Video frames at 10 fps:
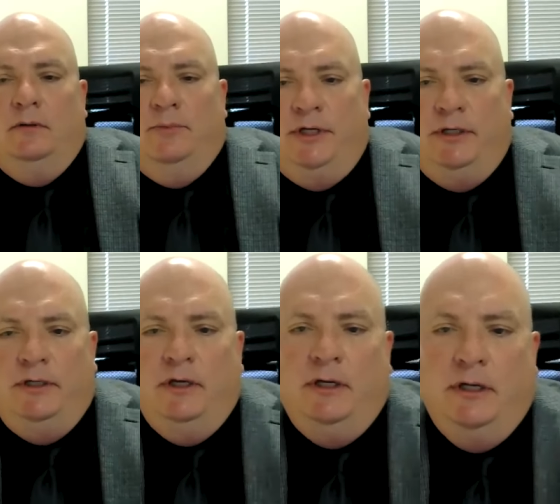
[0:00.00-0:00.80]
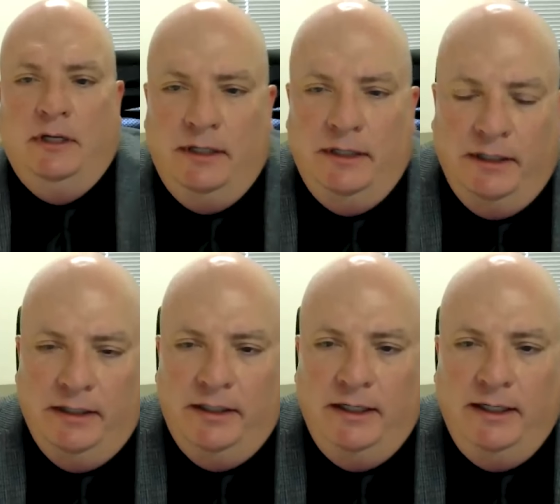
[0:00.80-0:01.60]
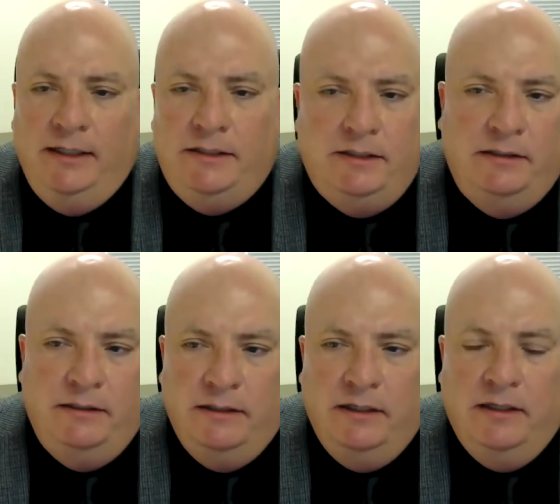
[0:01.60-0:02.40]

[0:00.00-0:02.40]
But in Hansen,